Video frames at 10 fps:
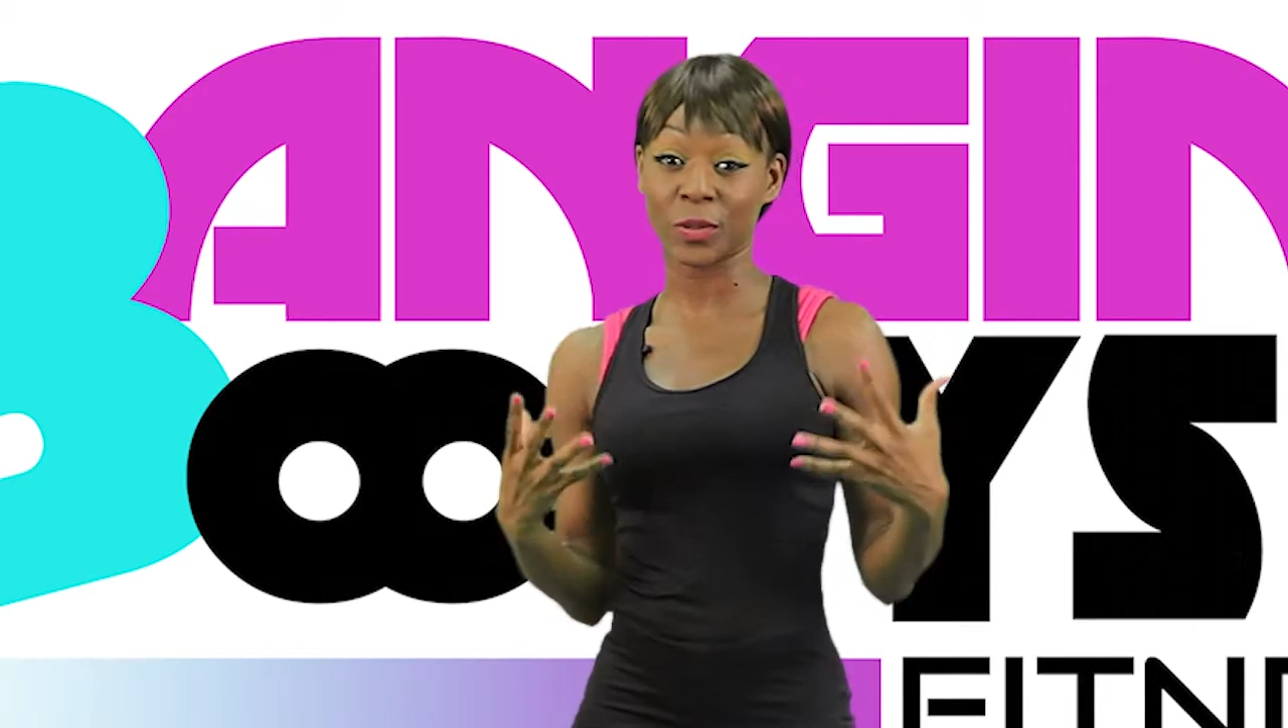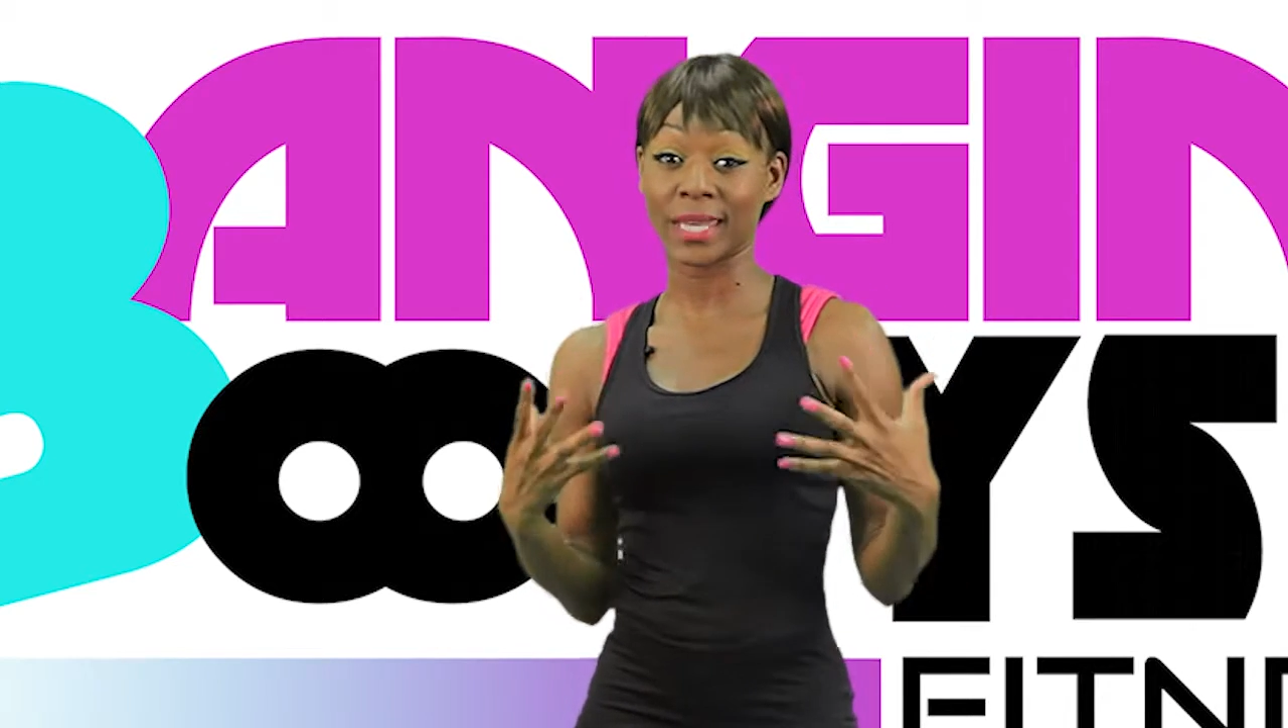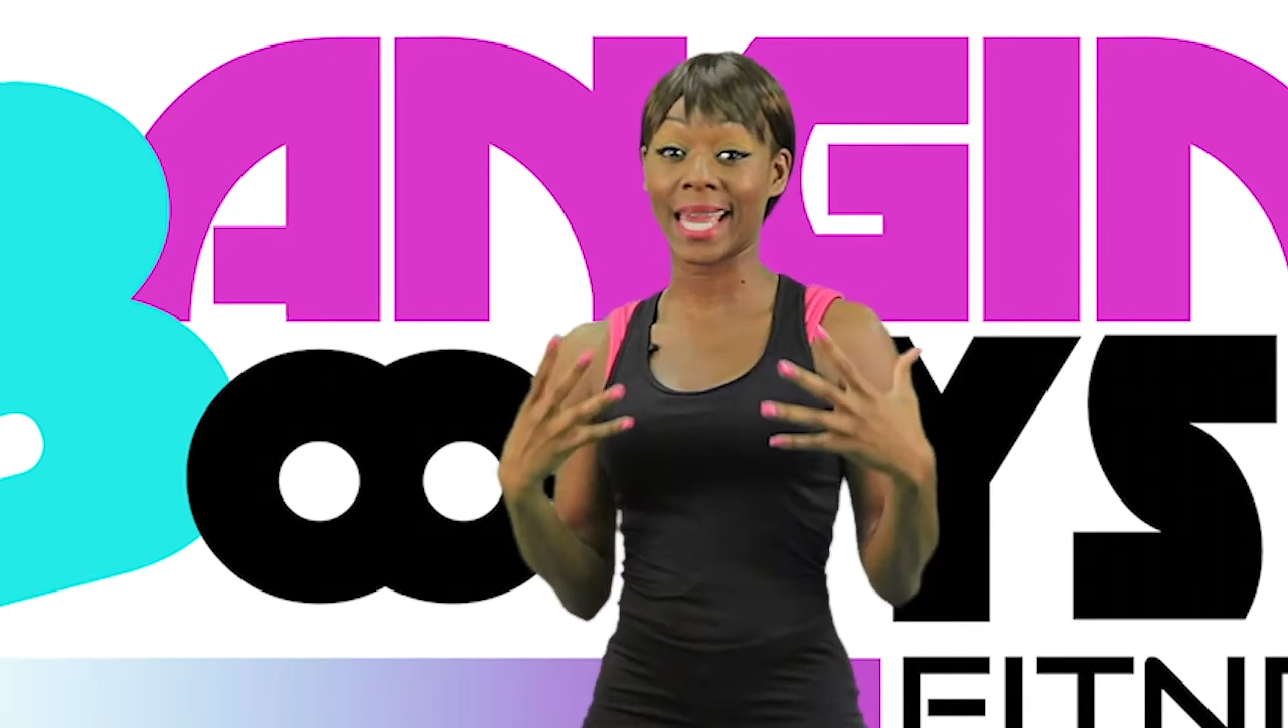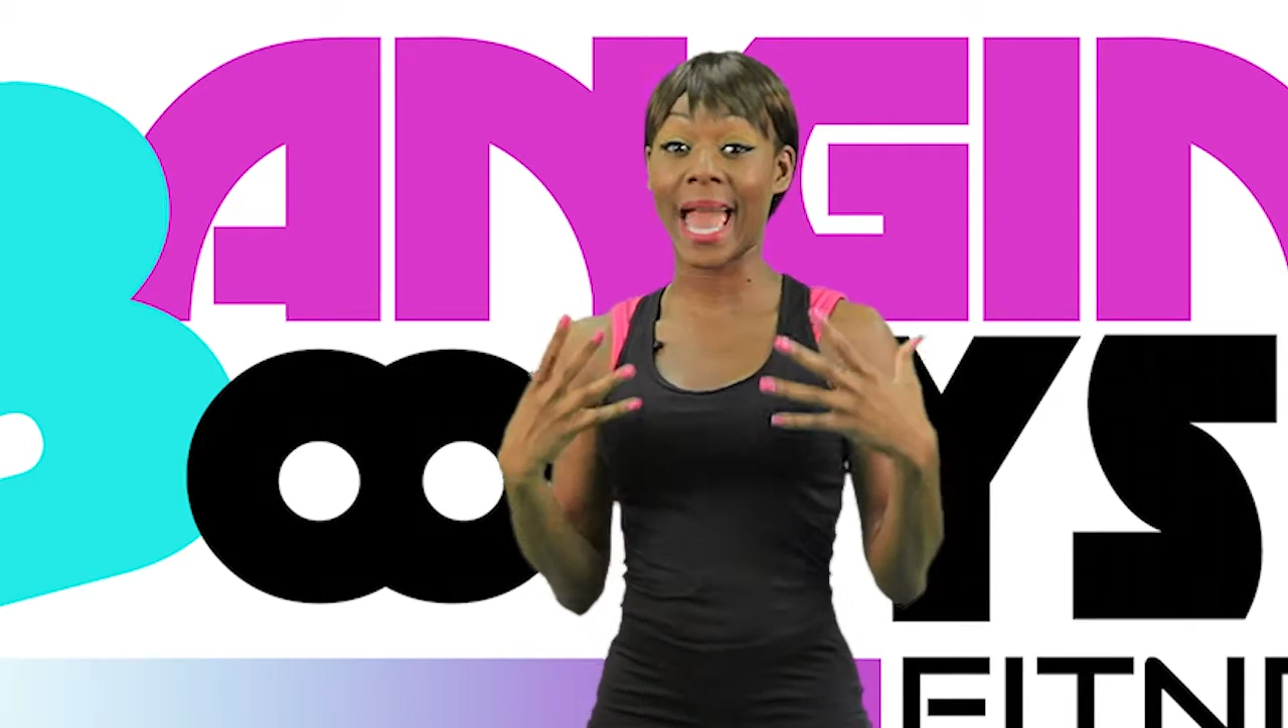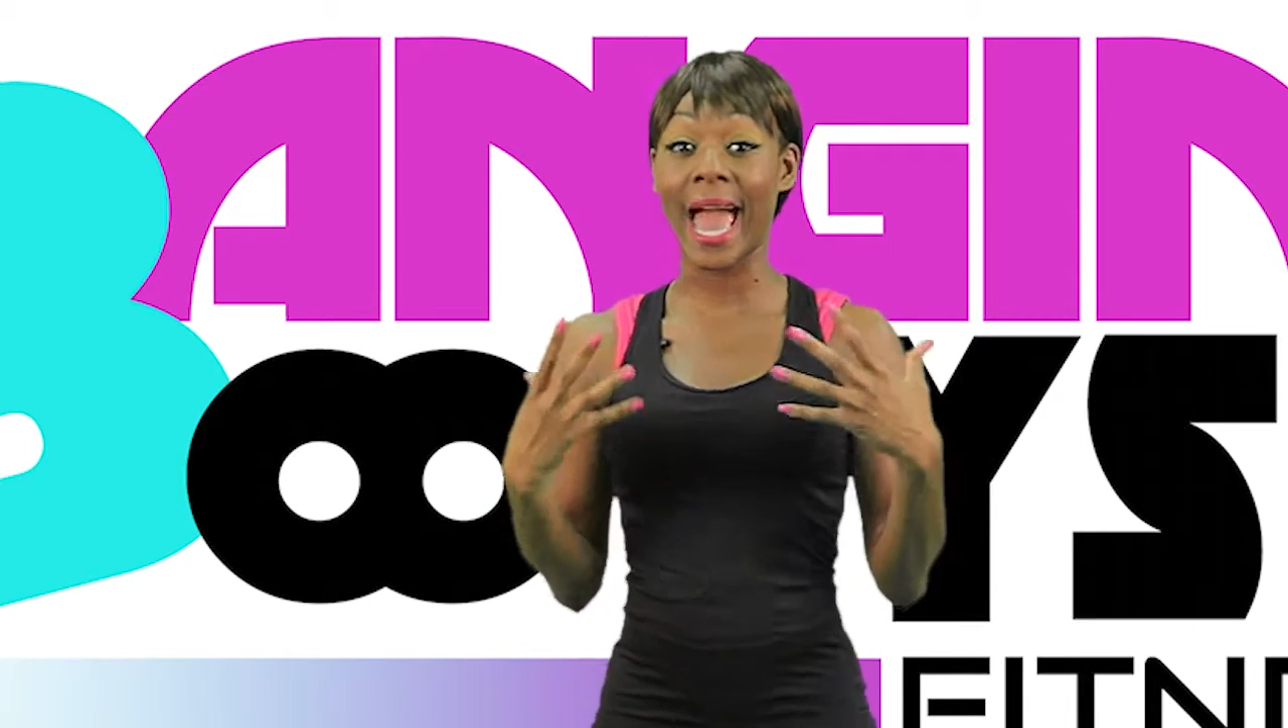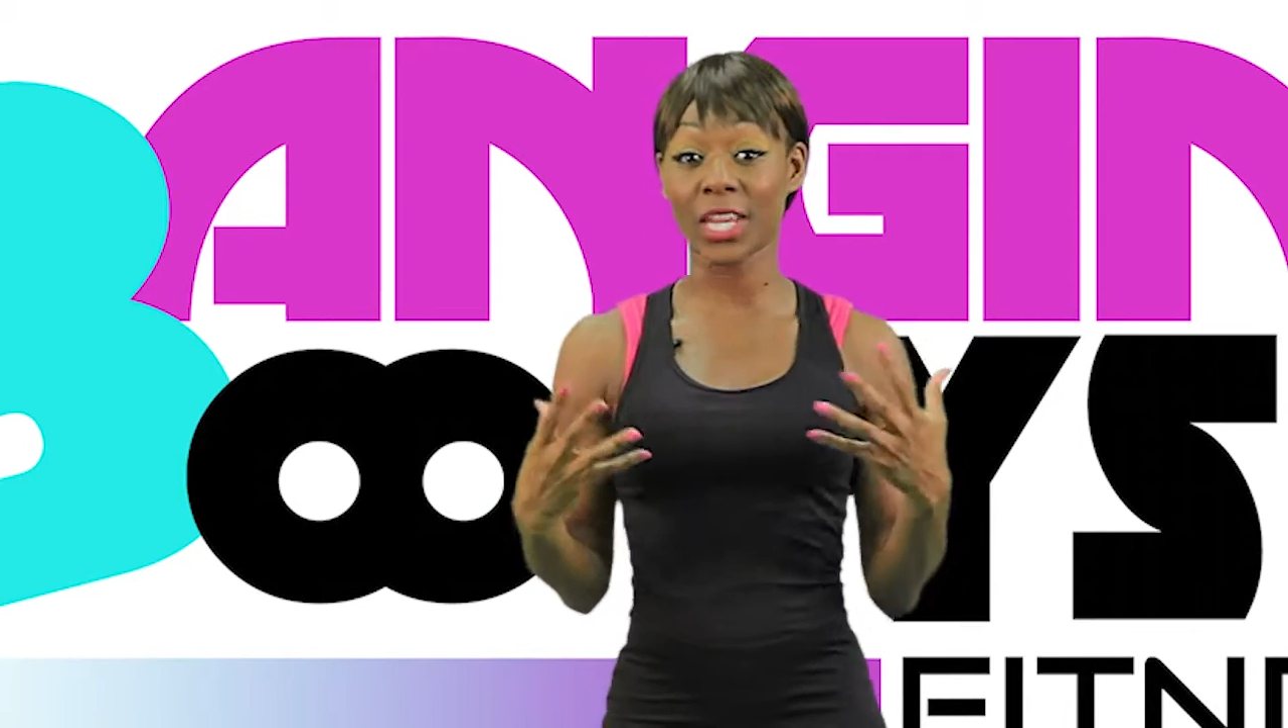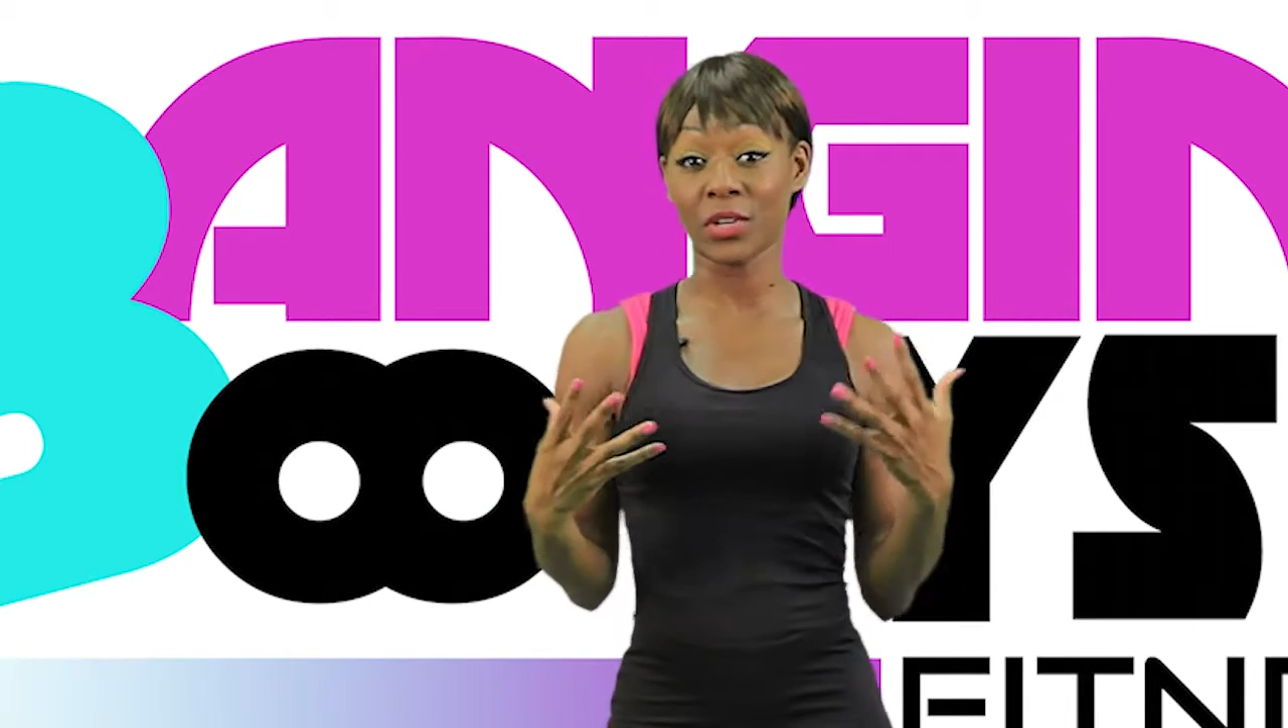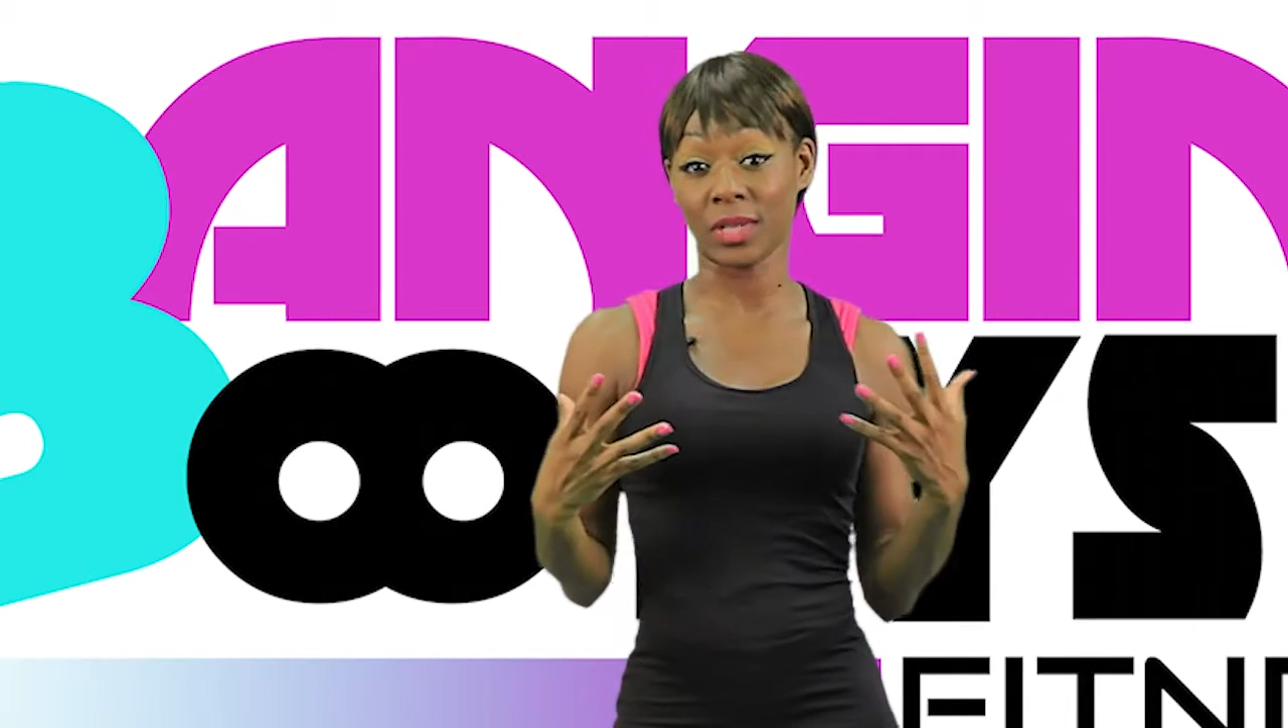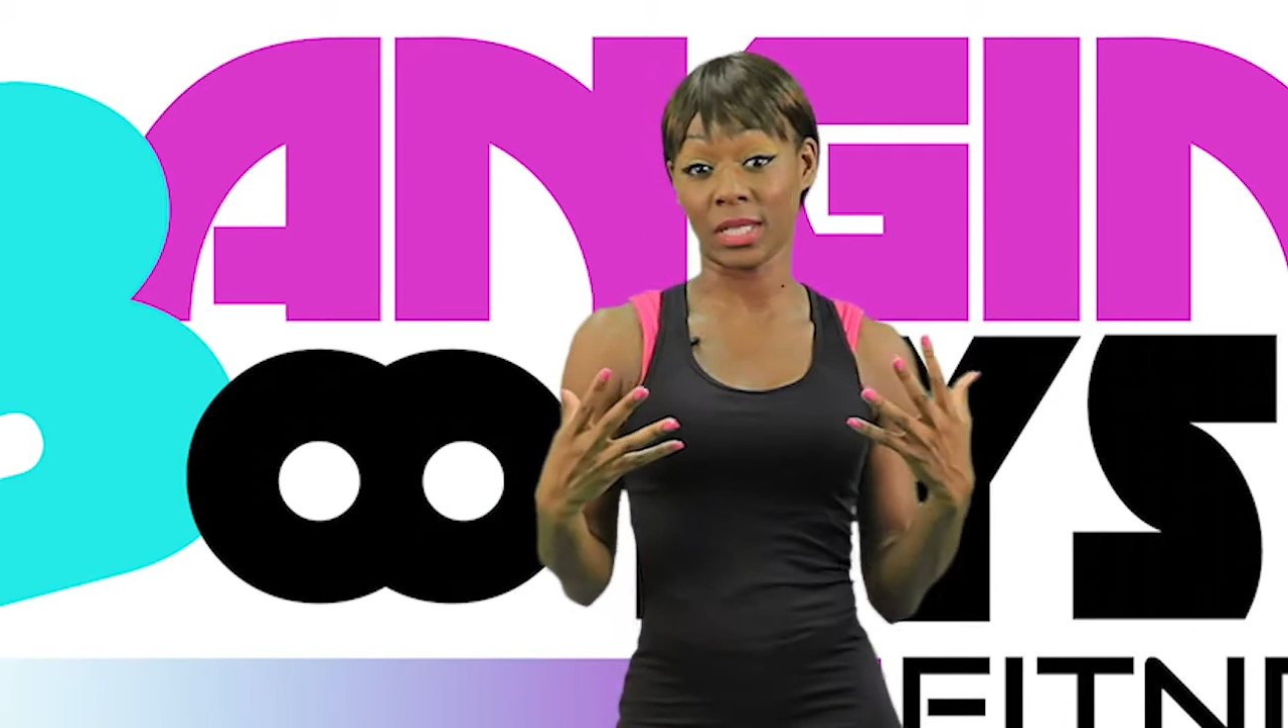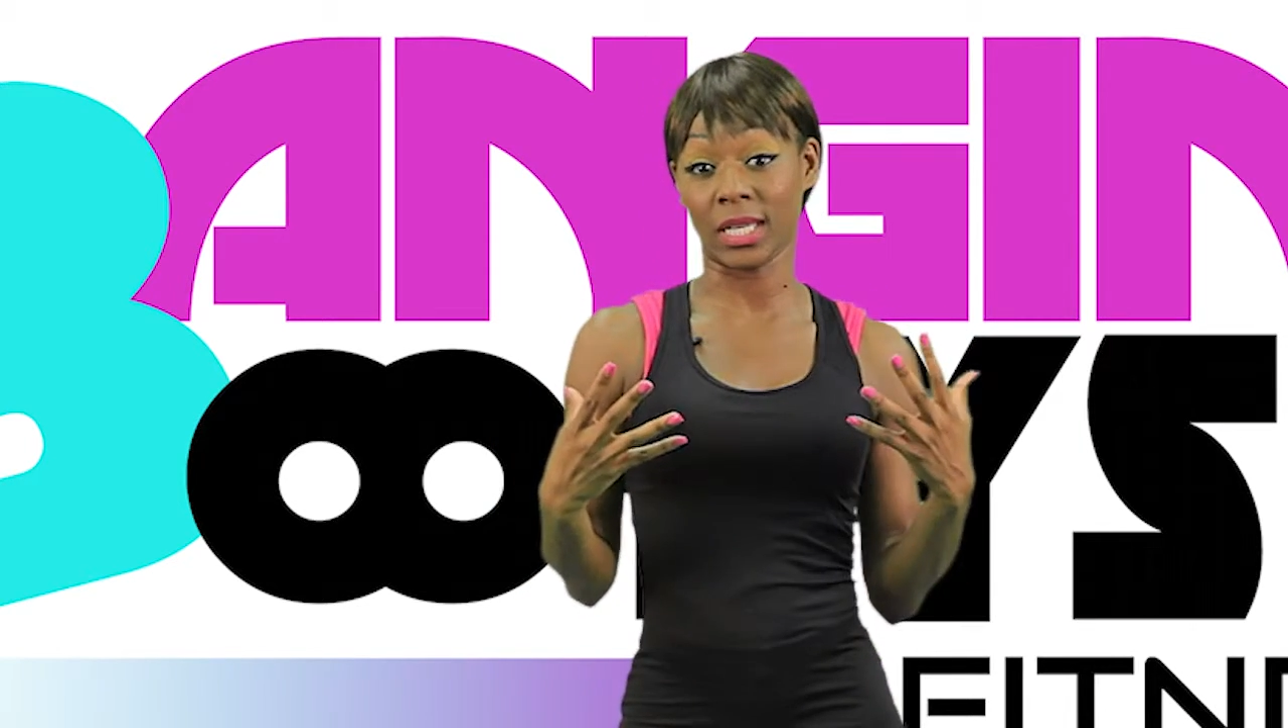doing it
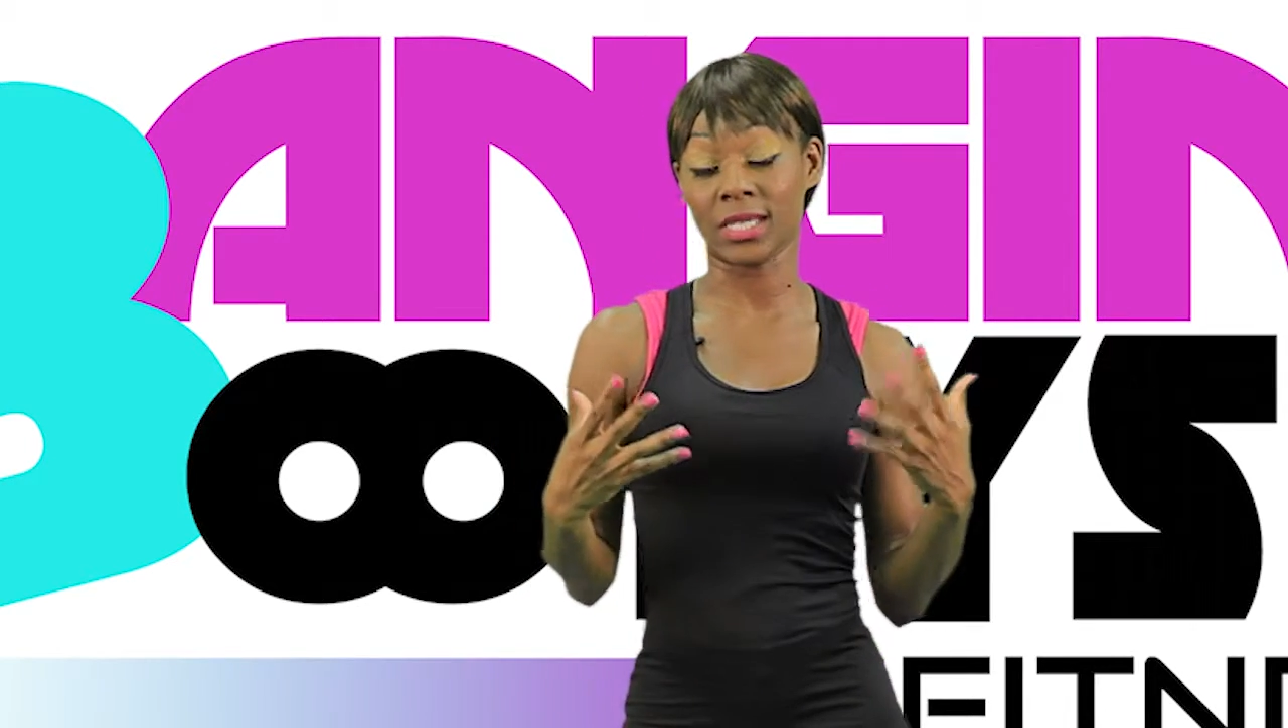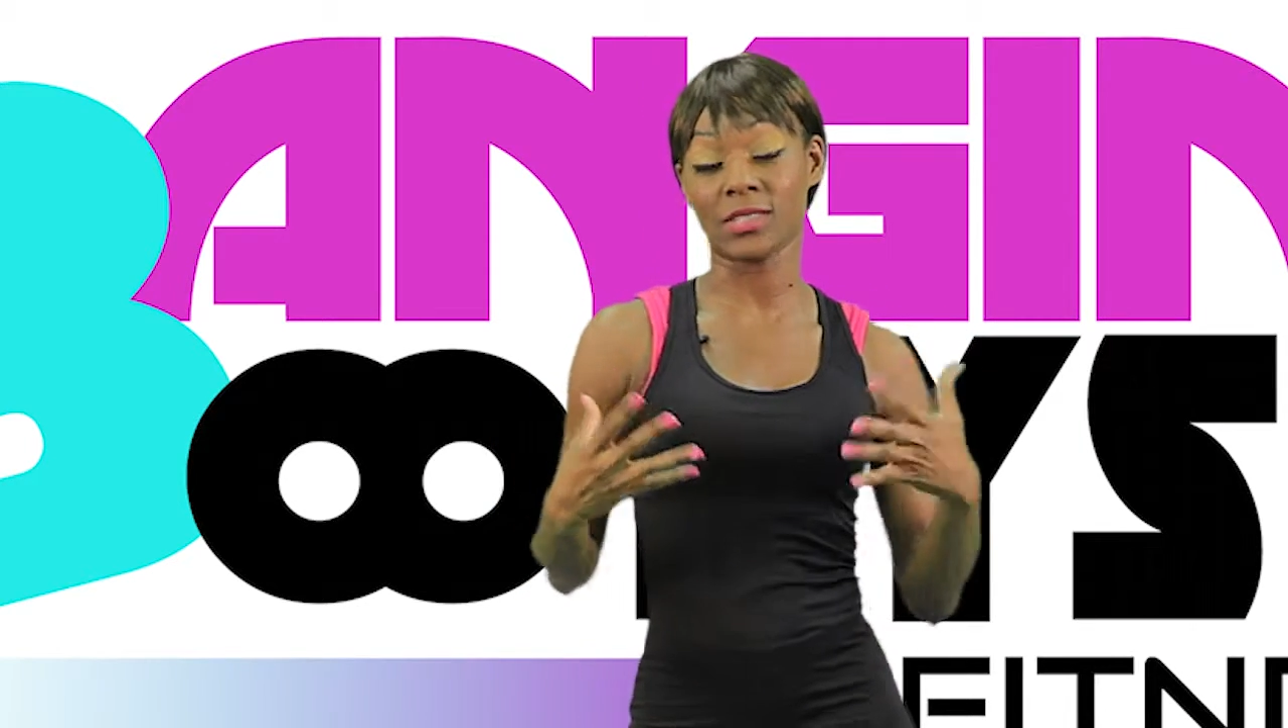accurately